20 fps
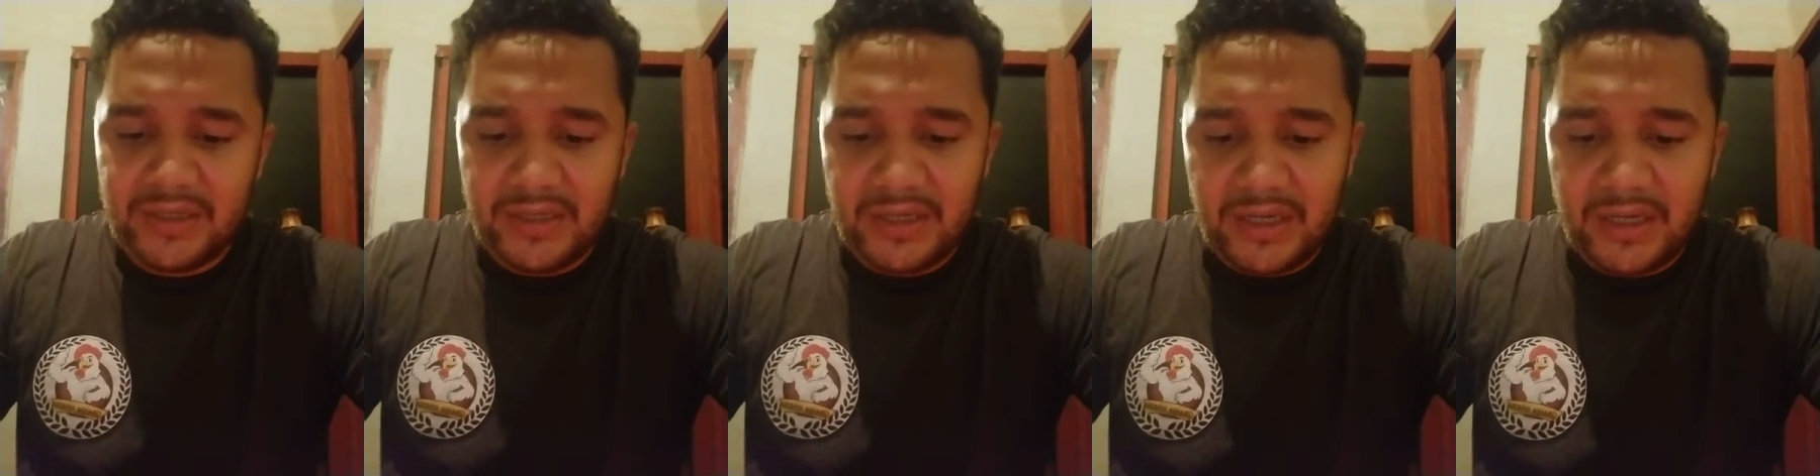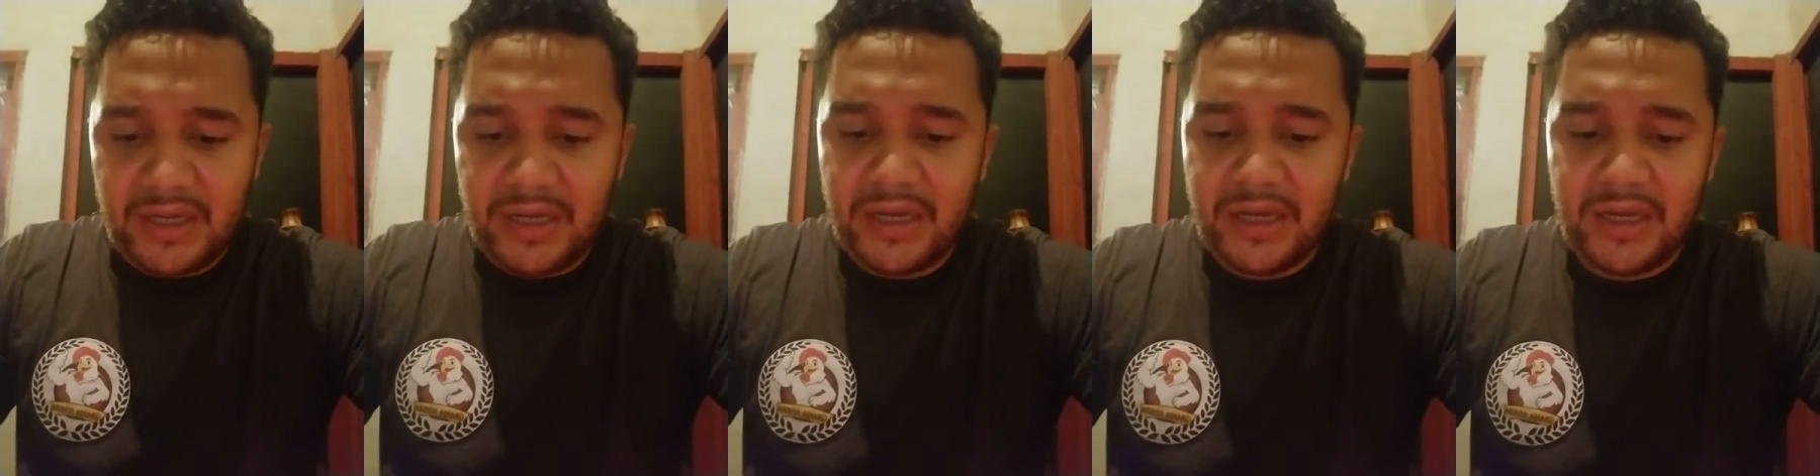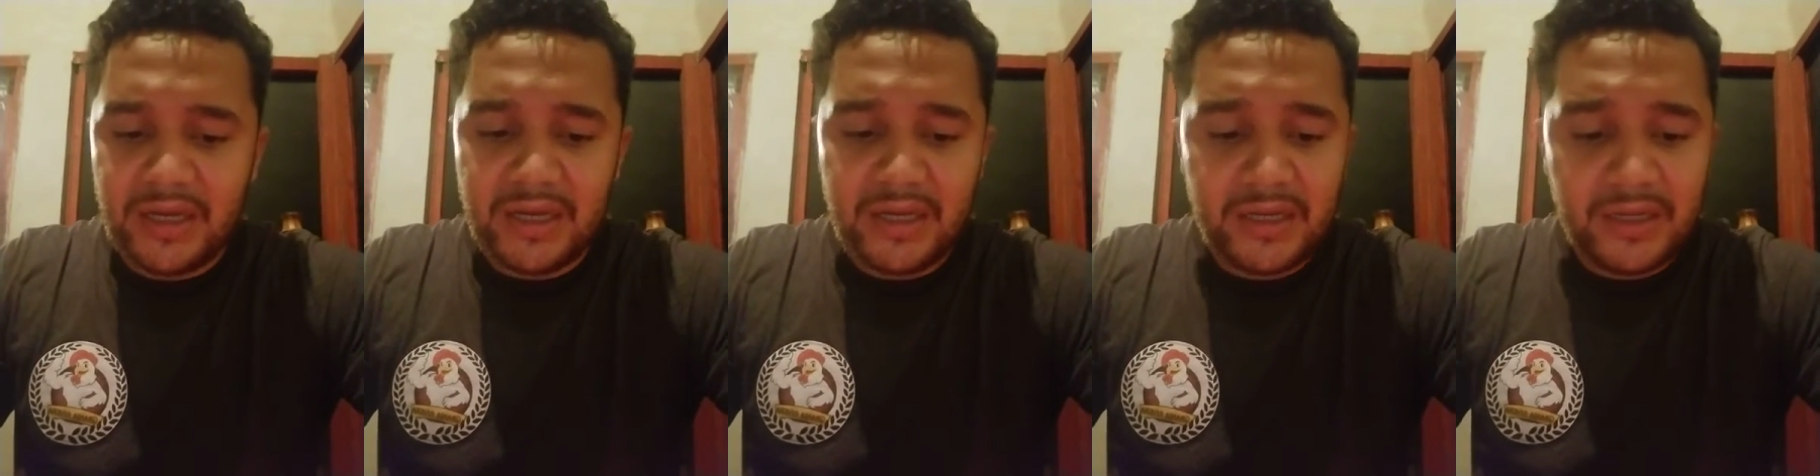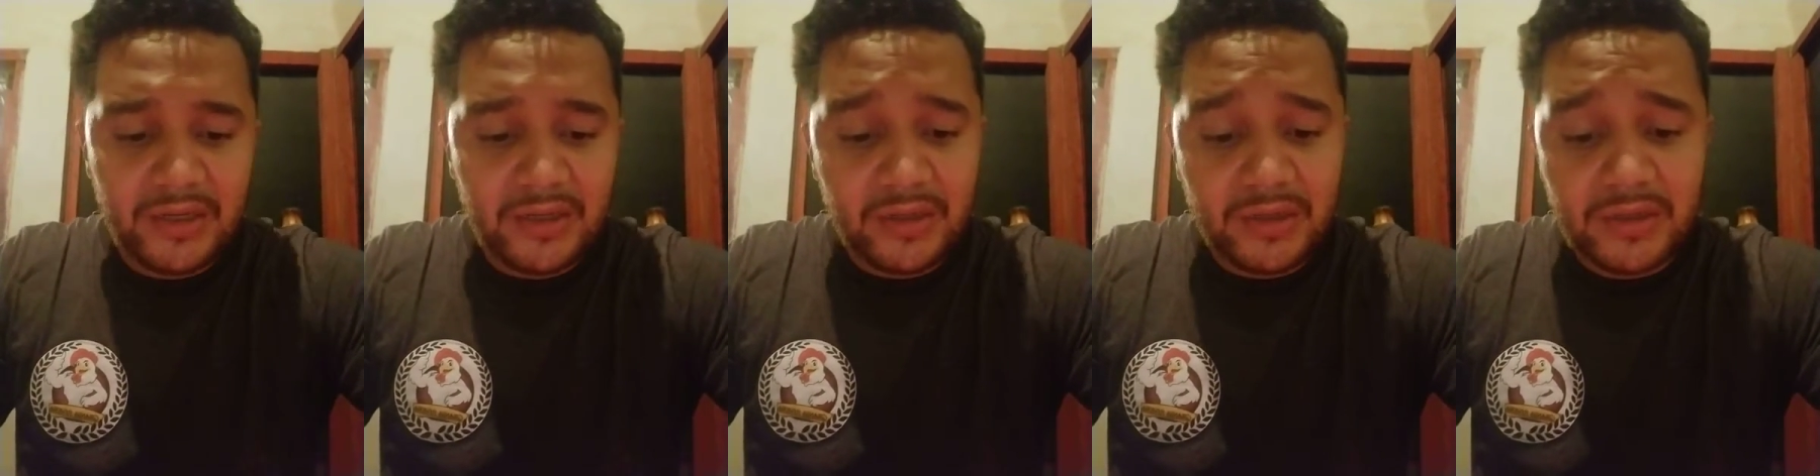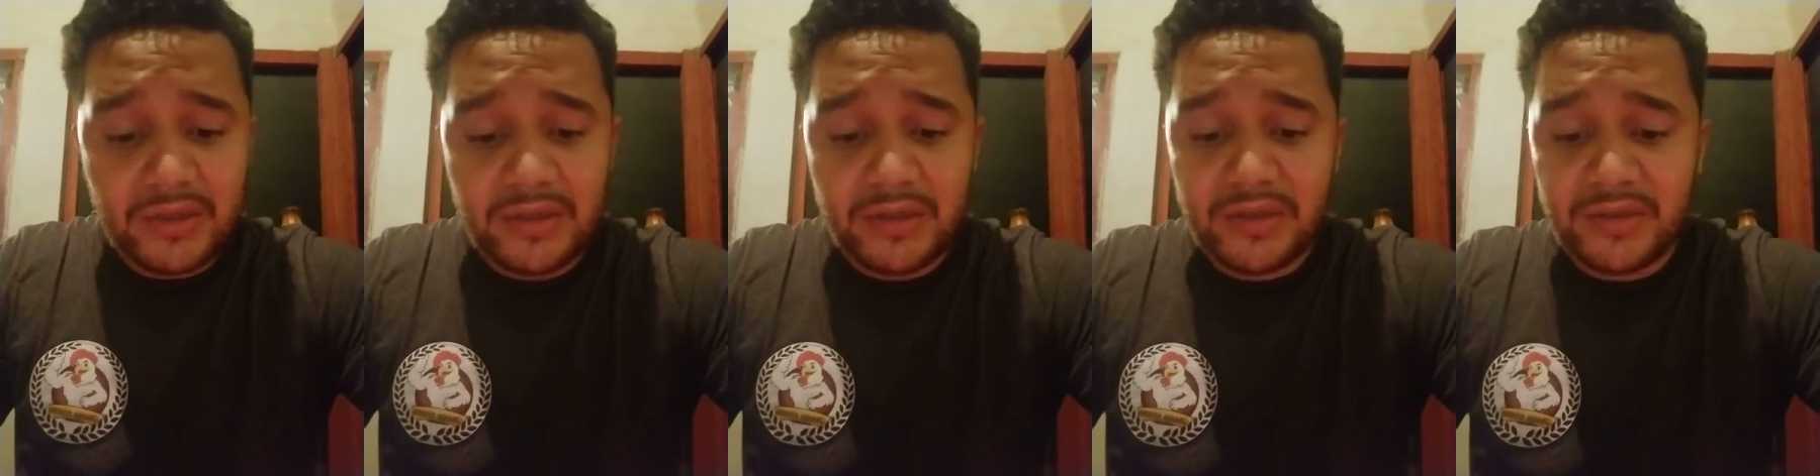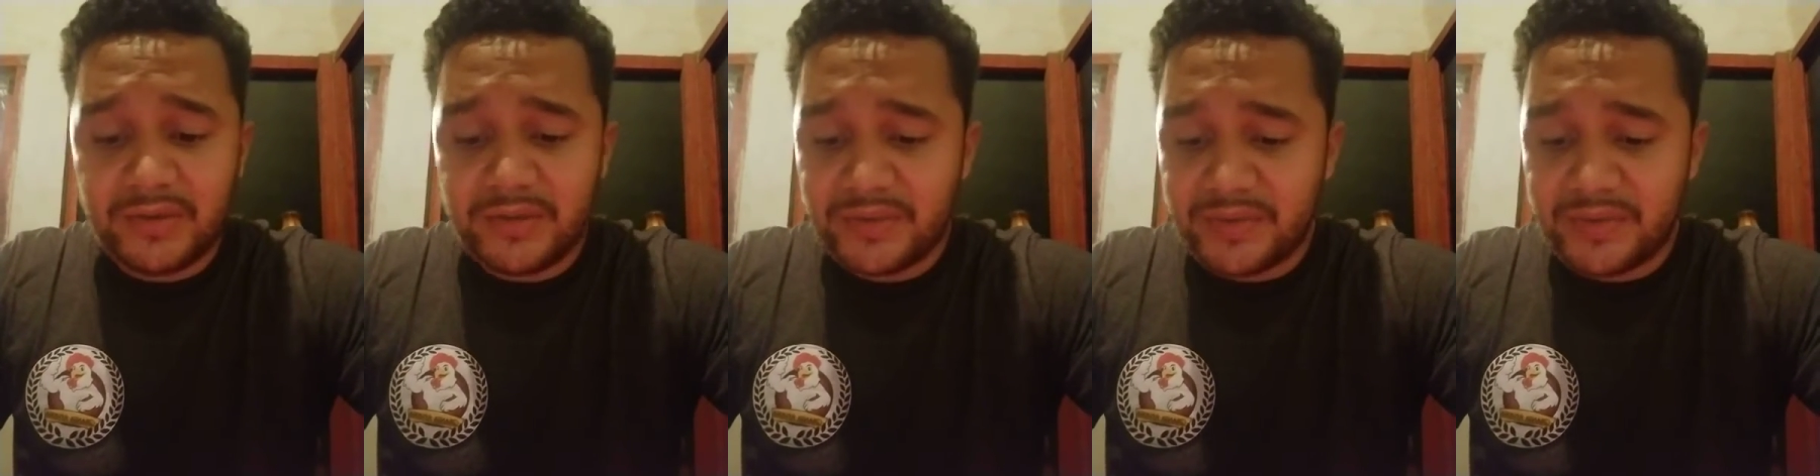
I love